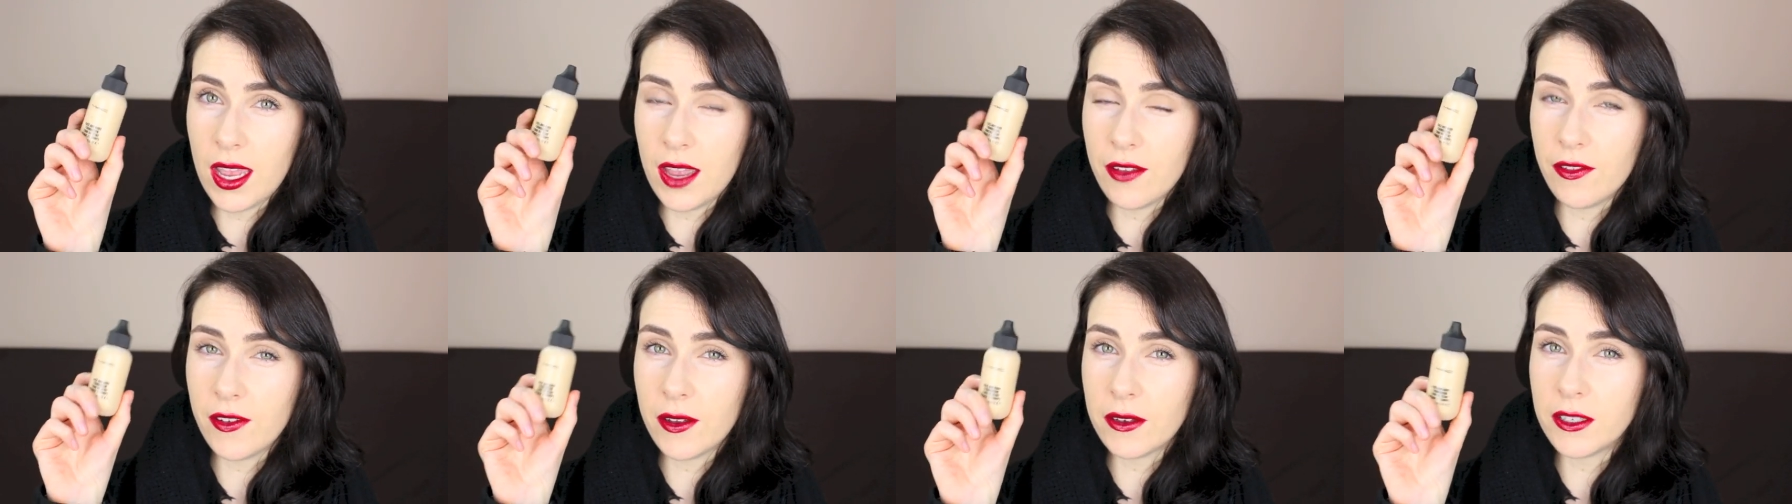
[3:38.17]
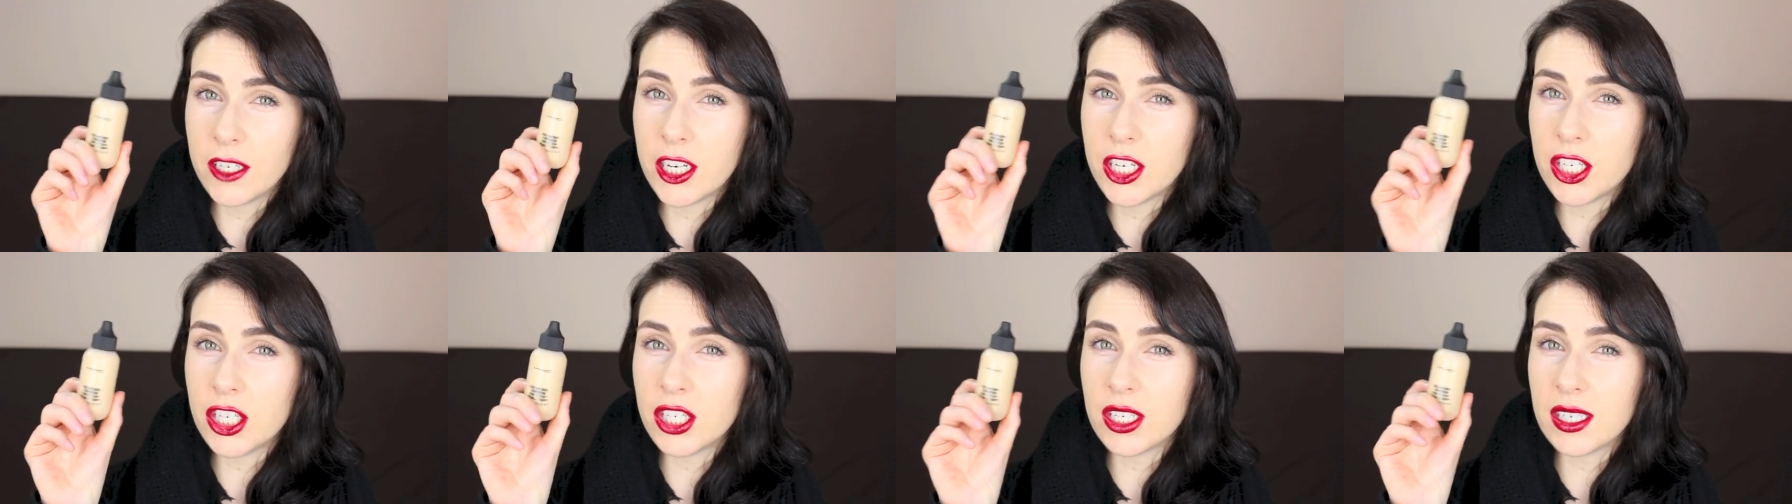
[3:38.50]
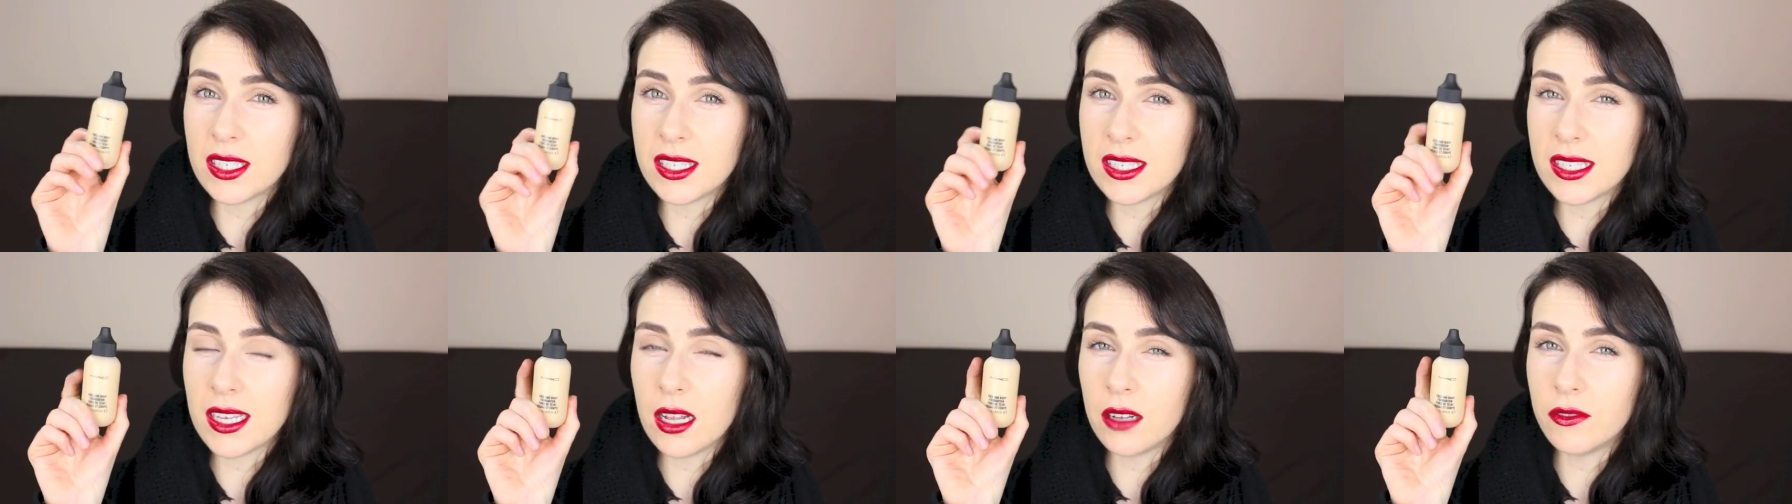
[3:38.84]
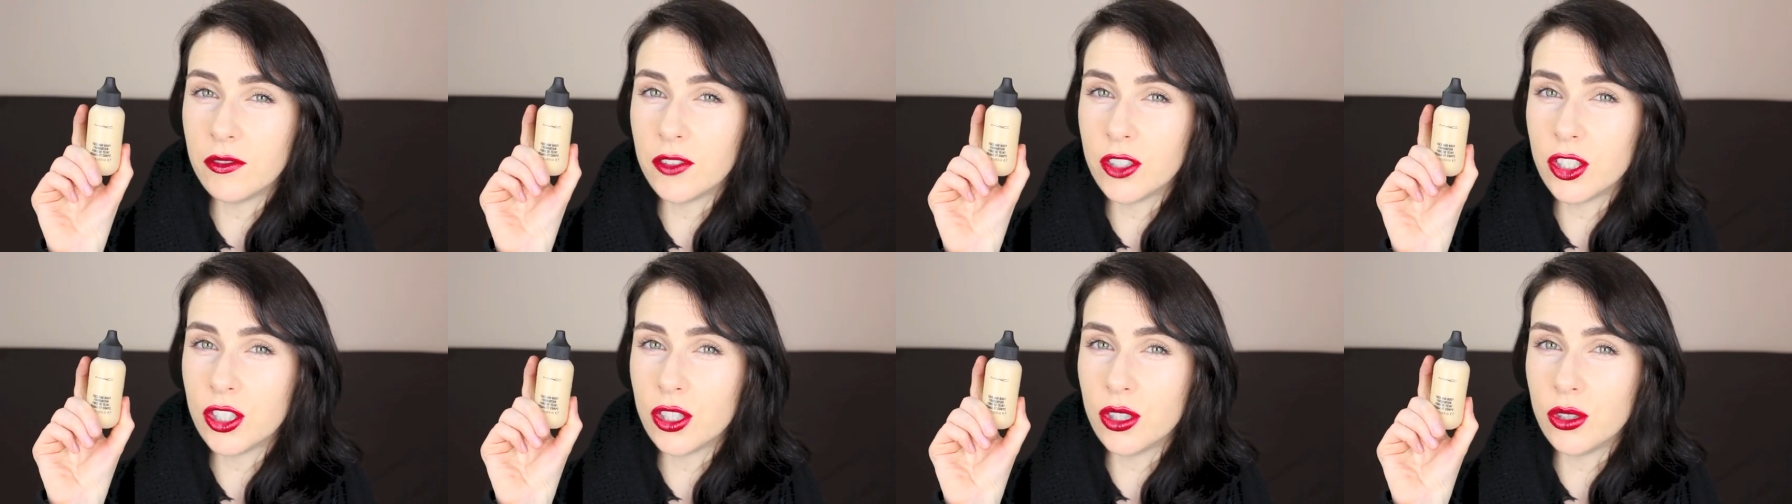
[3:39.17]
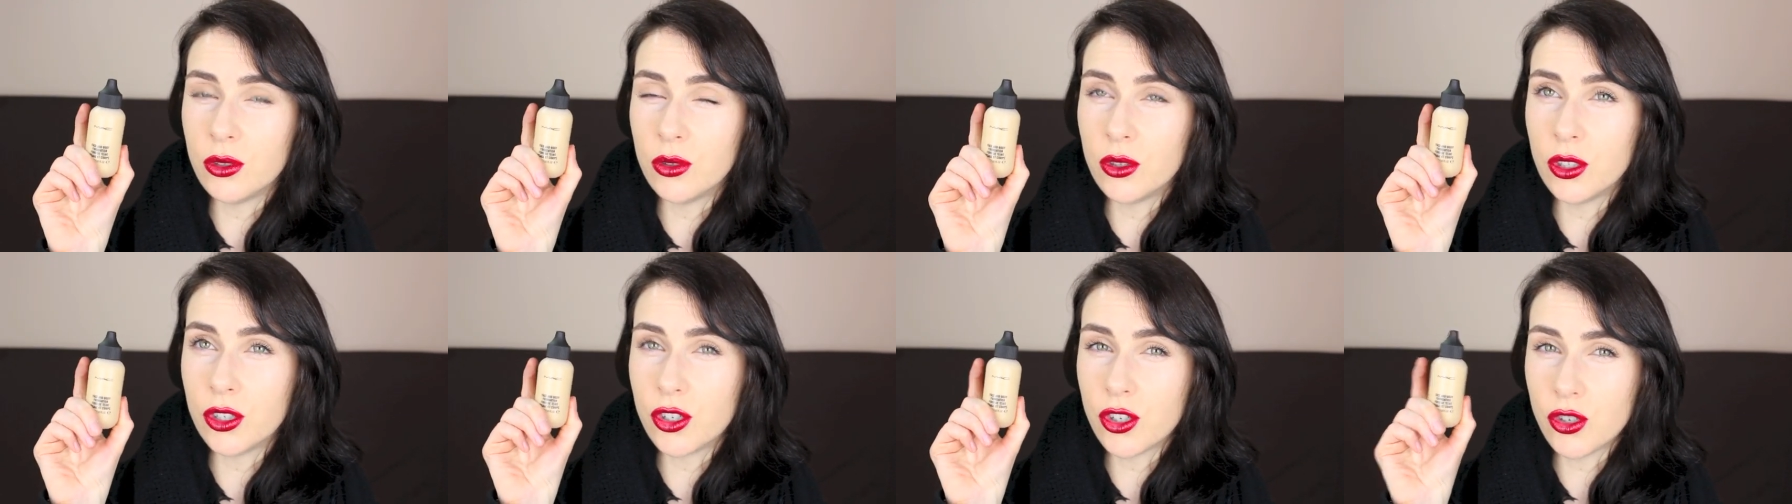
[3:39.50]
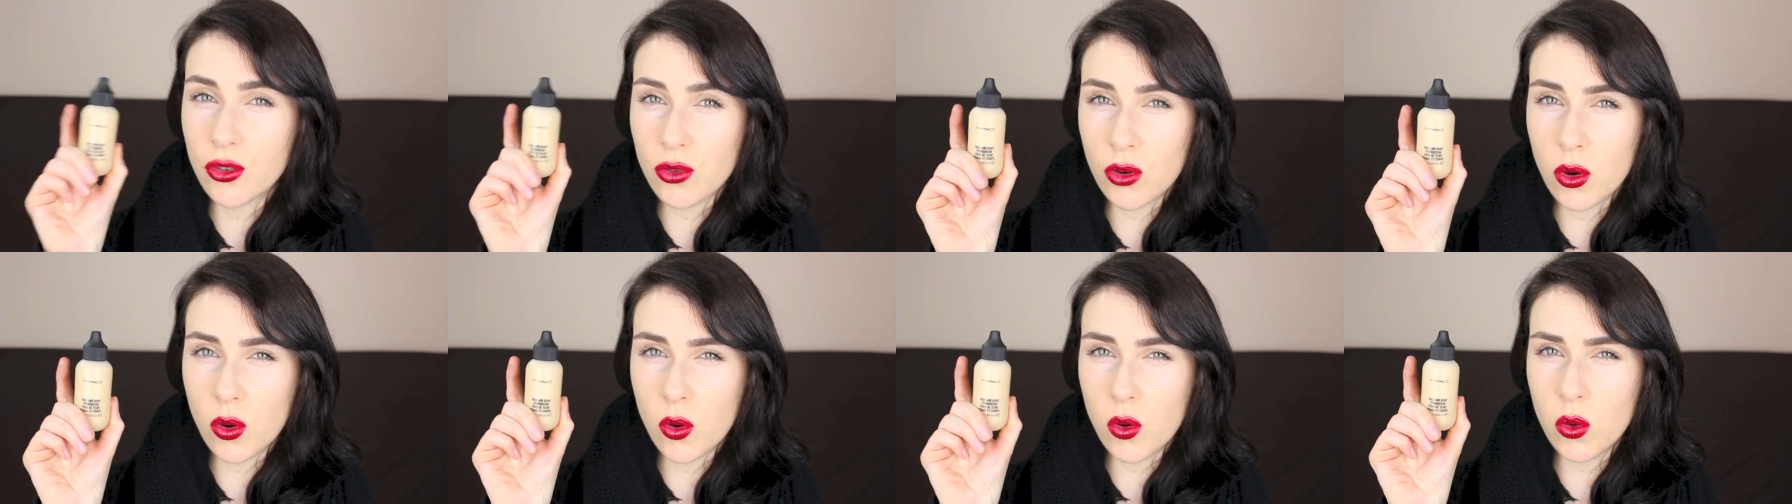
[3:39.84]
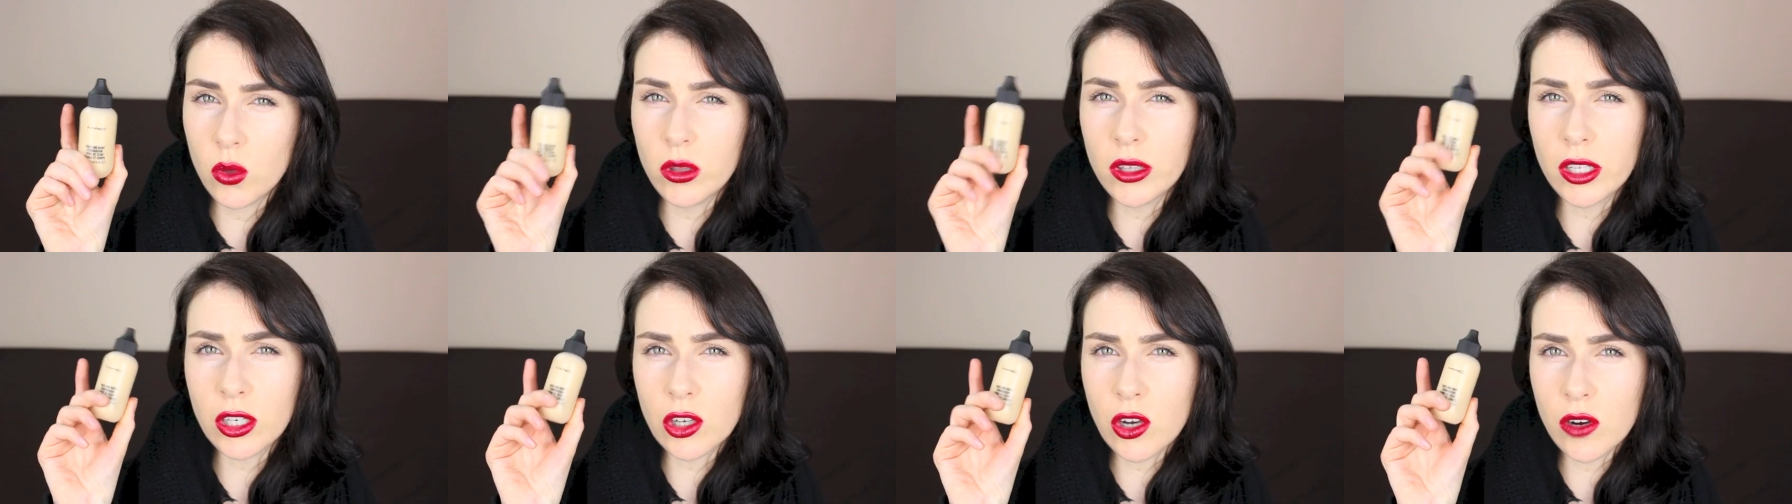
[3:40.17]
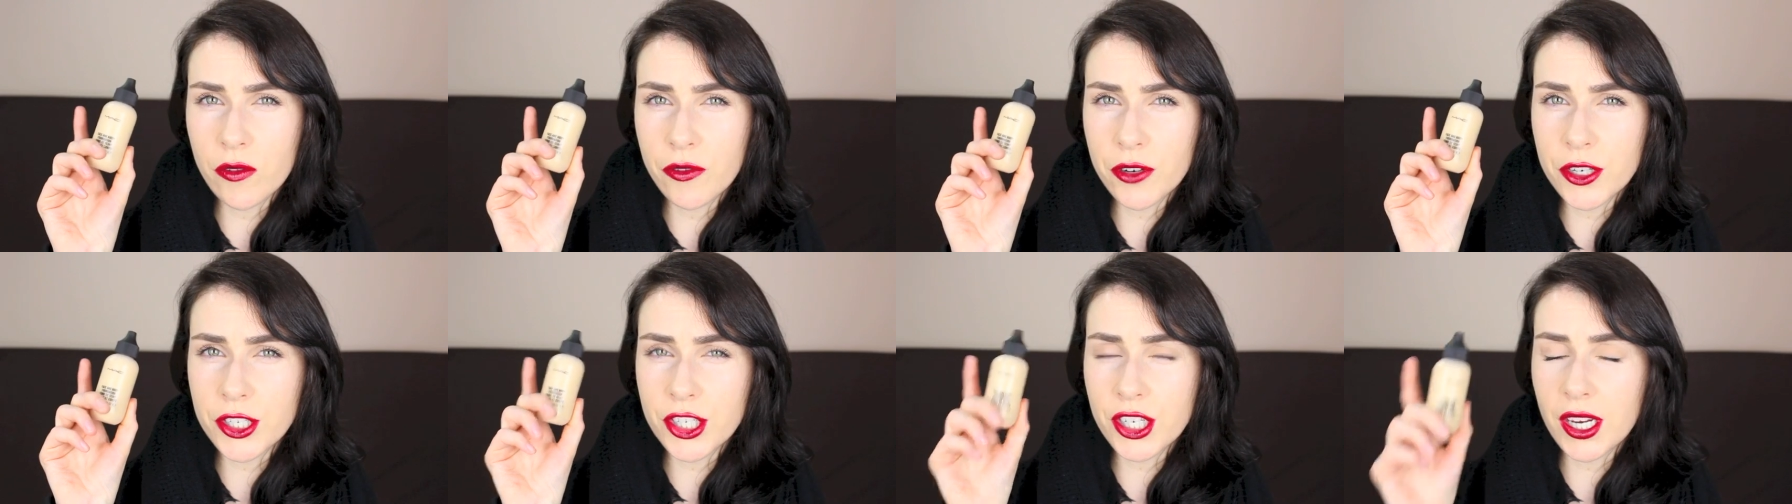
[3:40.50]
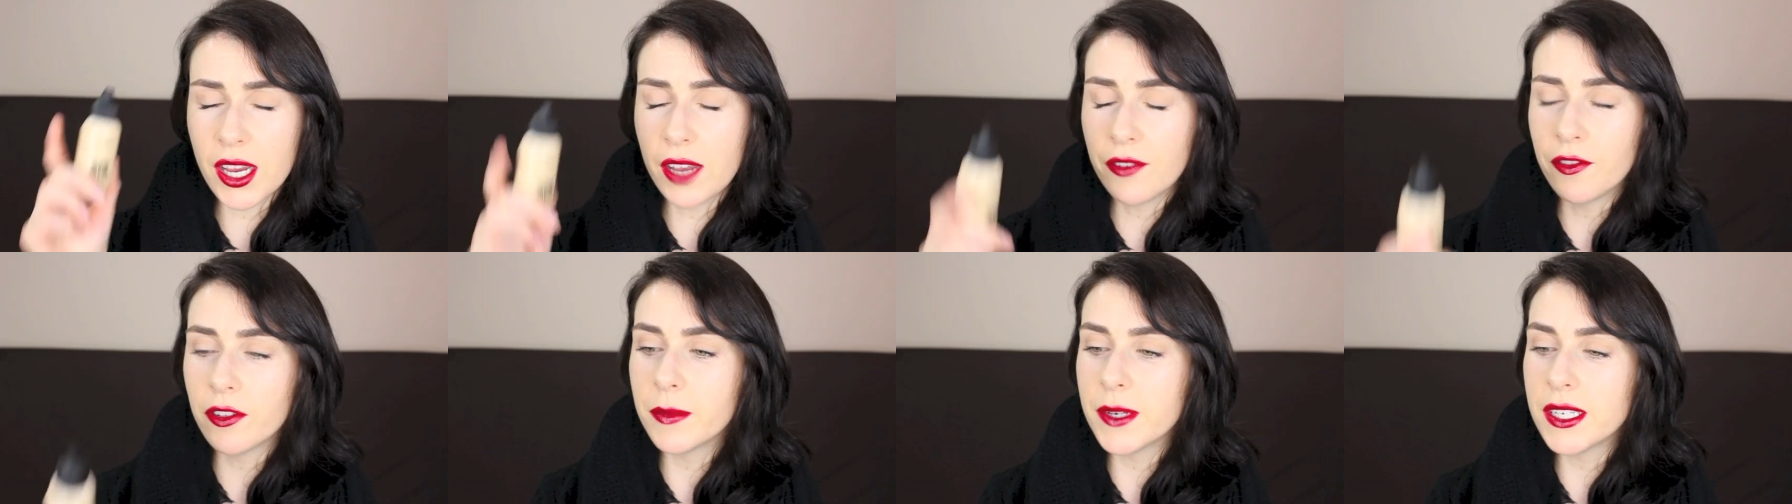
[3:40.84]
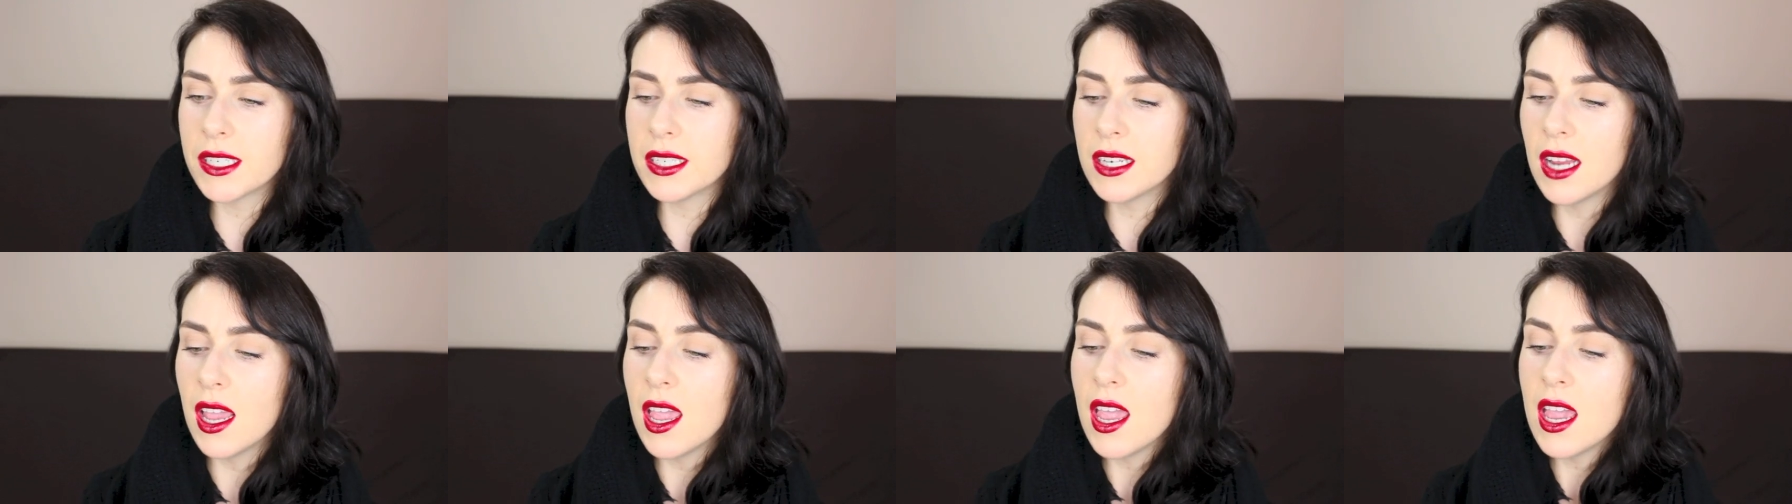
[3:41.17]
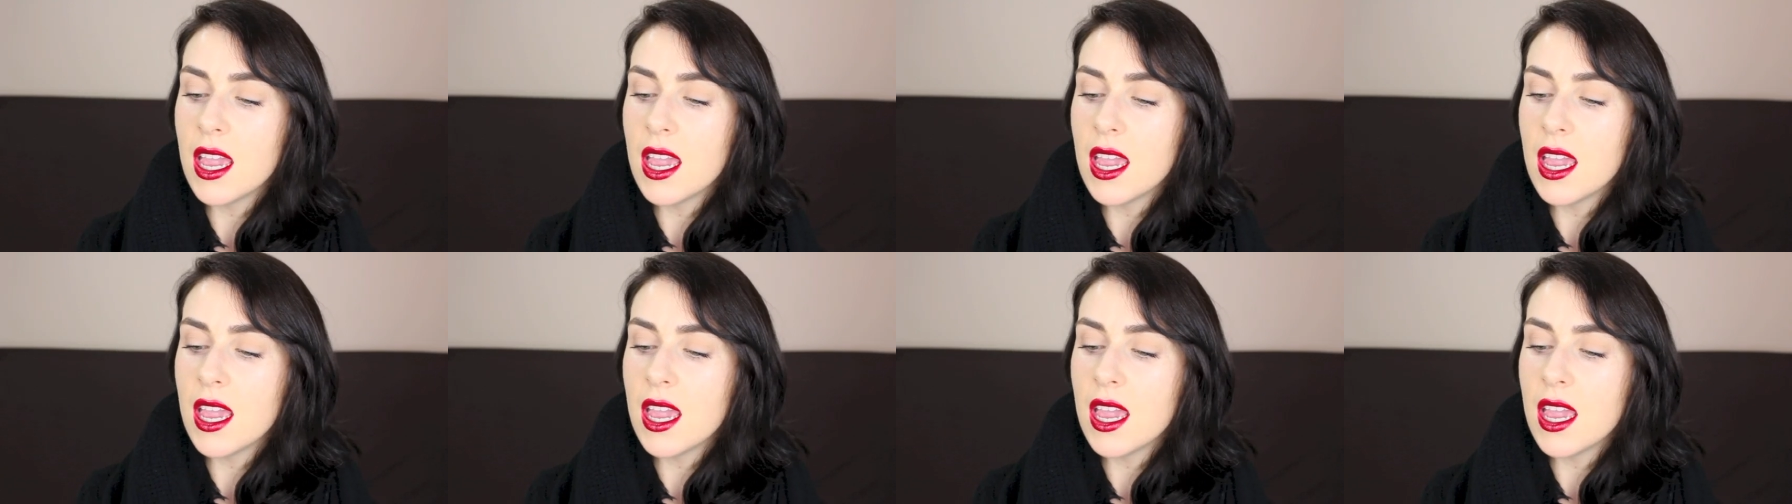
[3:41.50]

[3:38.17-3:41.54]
foundation itself to control the coverage you get from it.